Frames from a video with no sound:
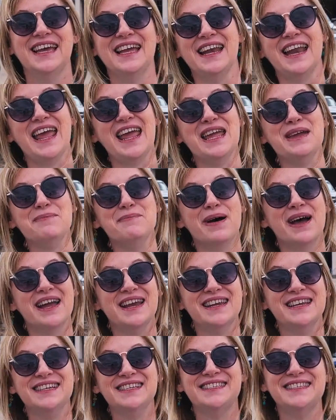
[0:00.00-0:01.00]
an A-
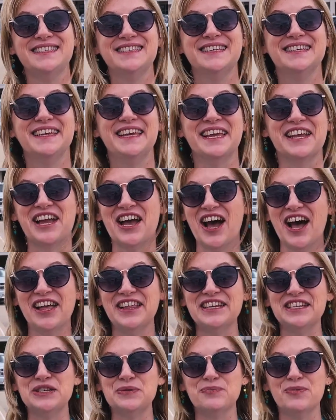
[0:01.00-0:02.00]
in
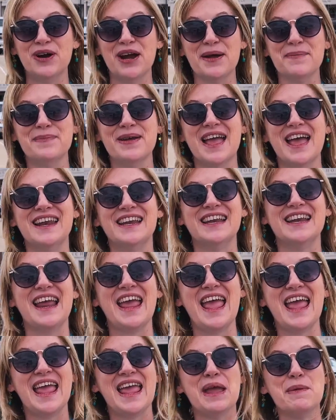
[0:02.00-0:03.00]
college prep, and an
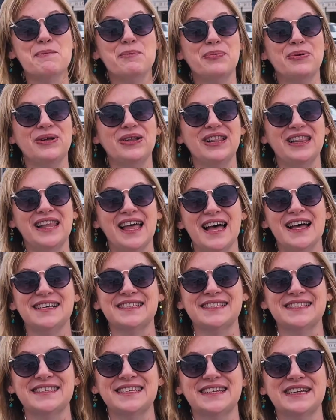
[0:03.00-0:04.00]
A+
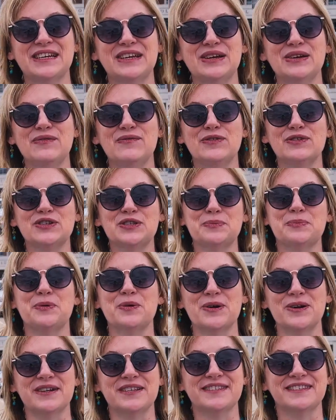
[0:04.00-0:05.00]
for
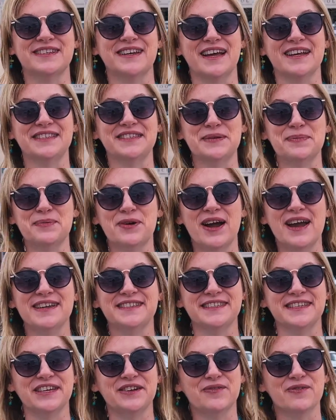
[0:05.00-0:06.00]
sports. Not
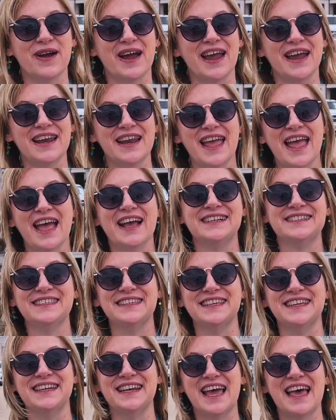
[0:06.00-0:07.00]
surprising, right?
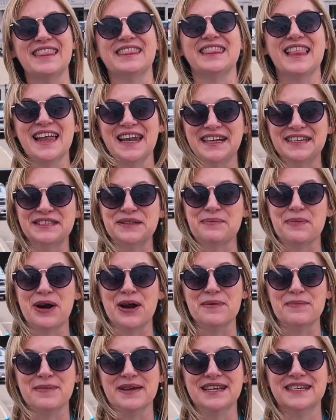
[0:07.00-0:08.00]
Excellent athletic
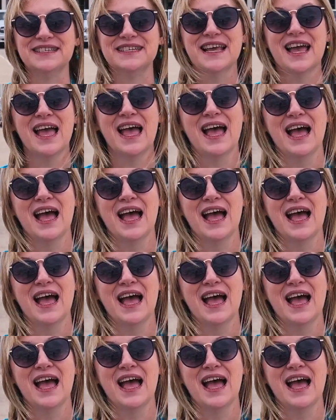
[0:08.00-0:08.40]
department.